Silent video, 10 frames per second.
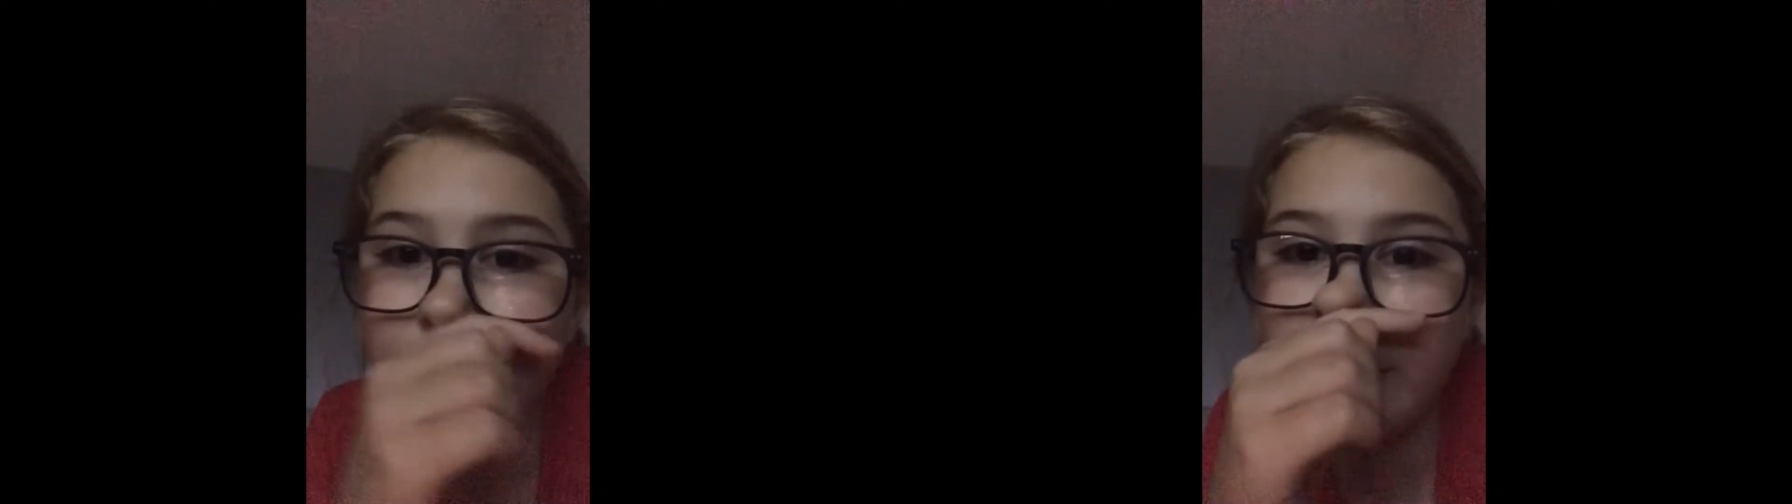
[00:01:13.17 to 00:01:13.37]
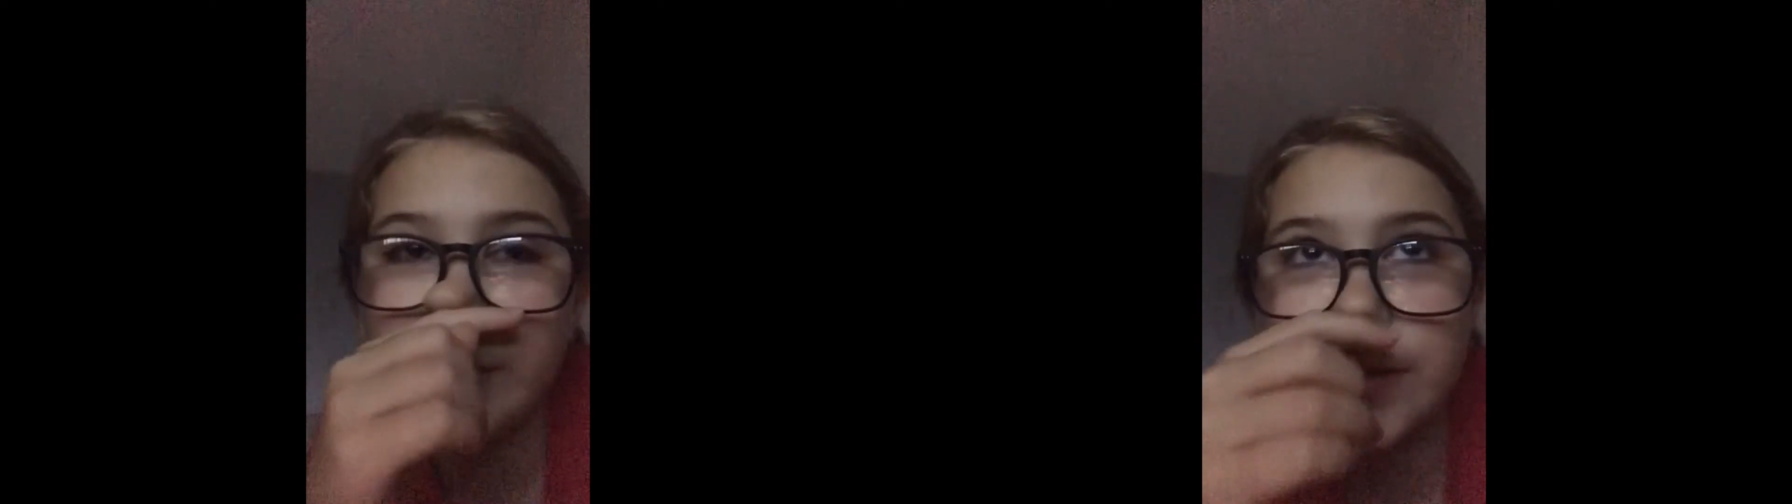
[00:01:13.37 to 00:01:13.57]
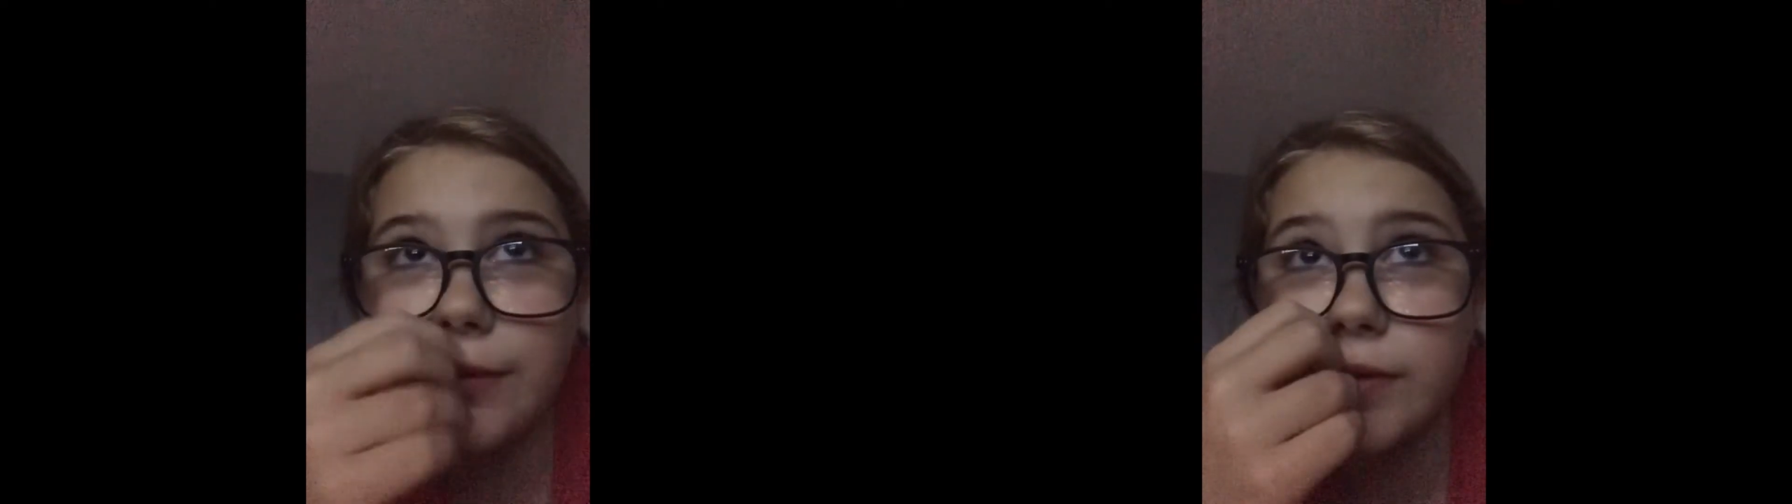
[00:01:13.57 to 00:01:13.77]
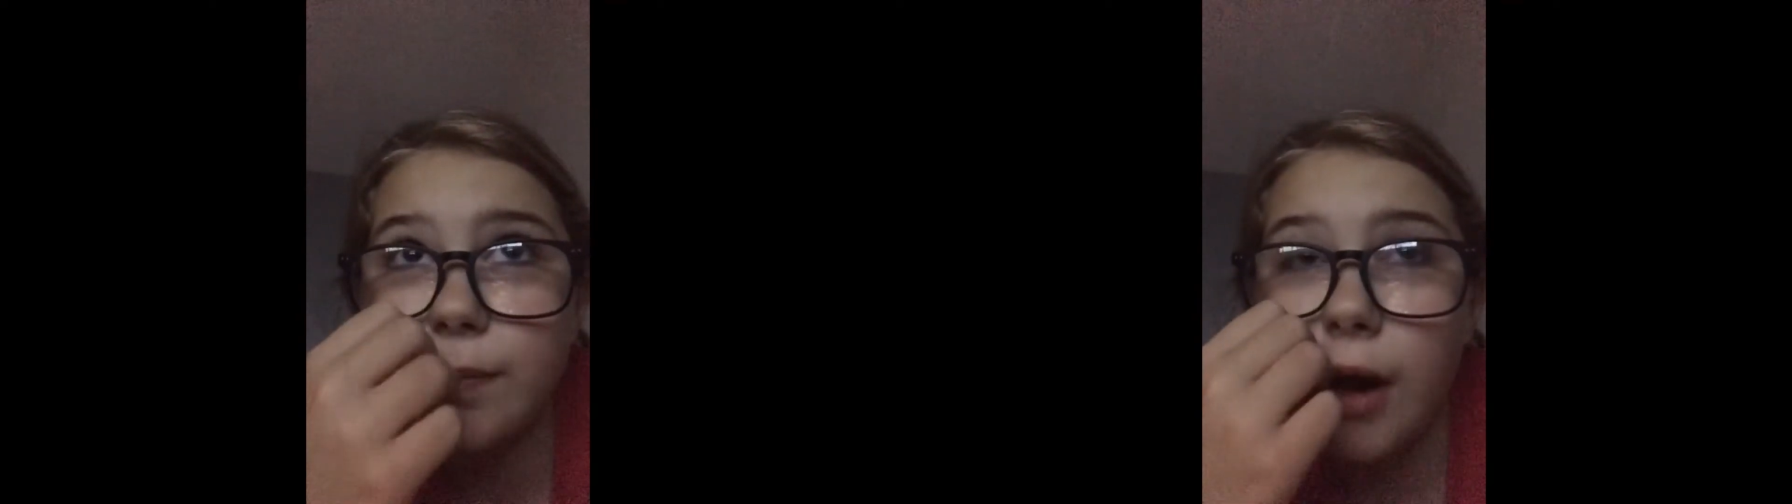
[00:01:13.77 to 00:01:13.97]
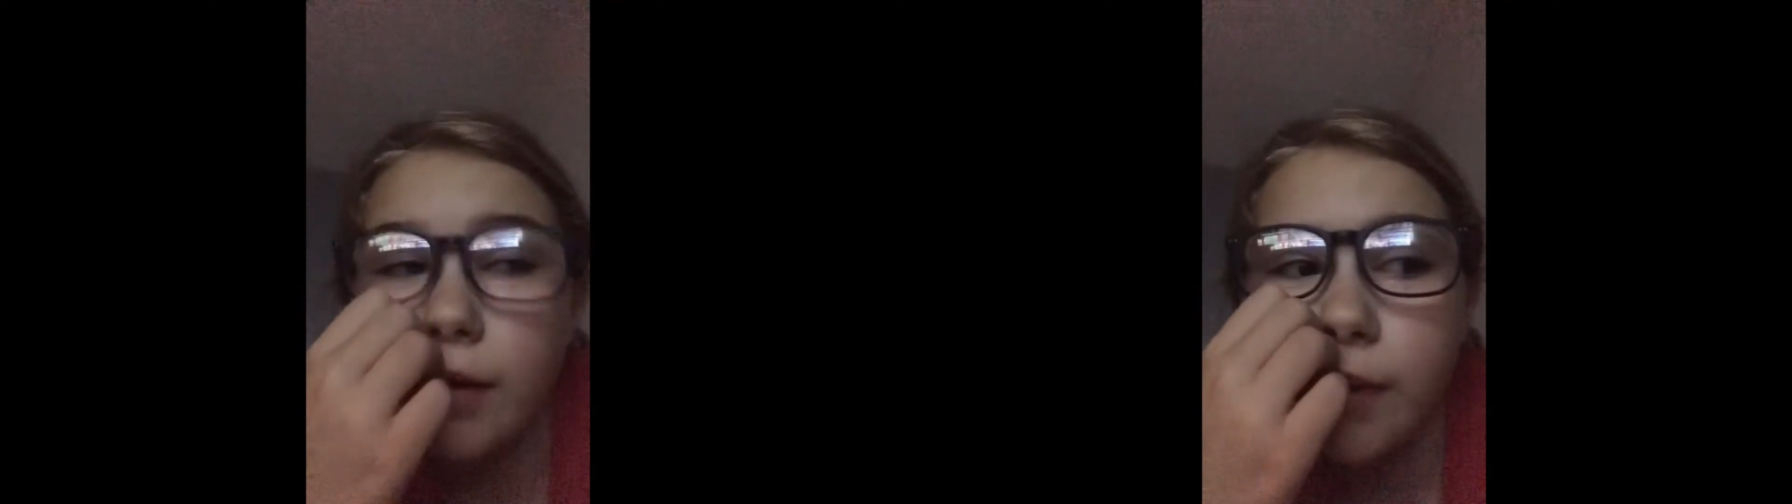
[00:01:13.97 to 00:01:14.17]
because he was
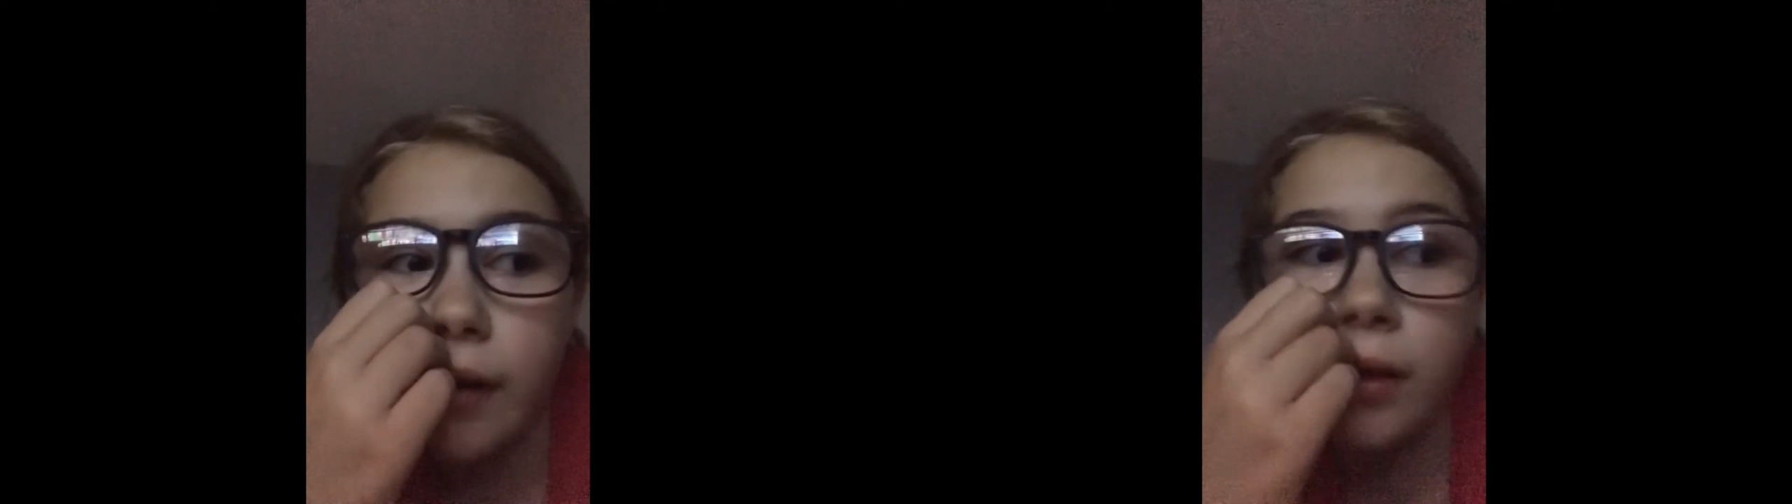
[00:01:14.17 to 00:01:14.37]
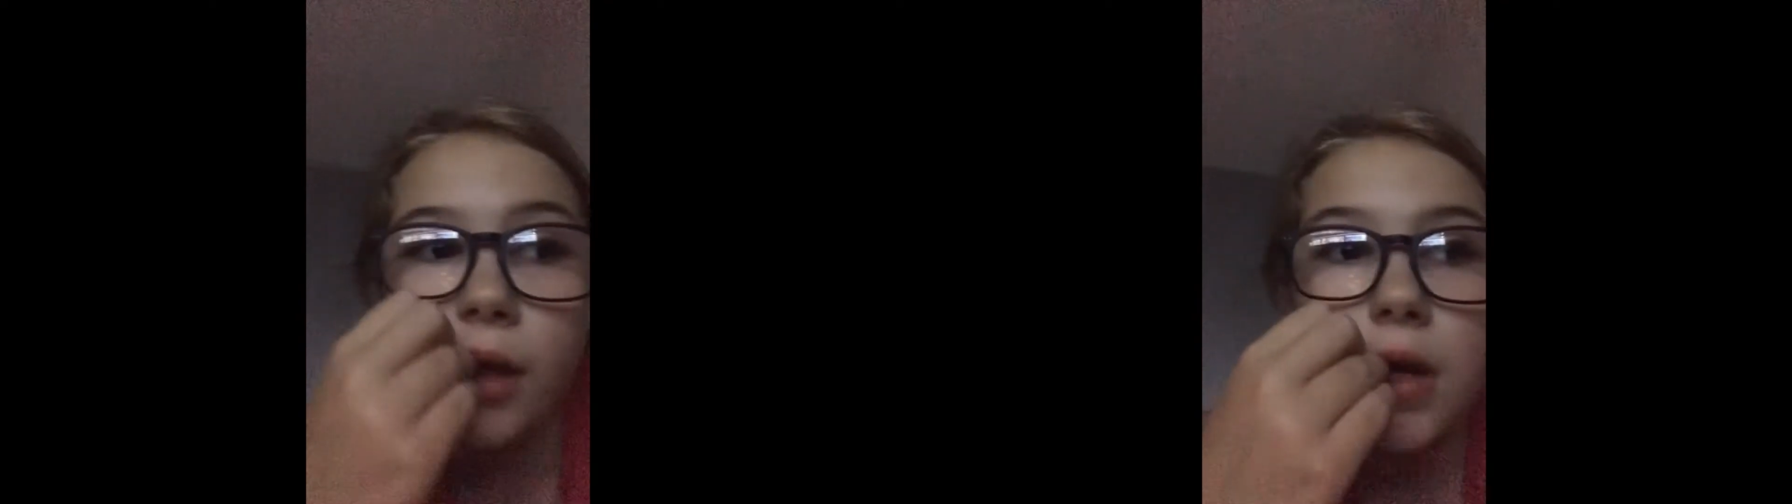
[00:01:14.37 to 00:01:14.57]
part of my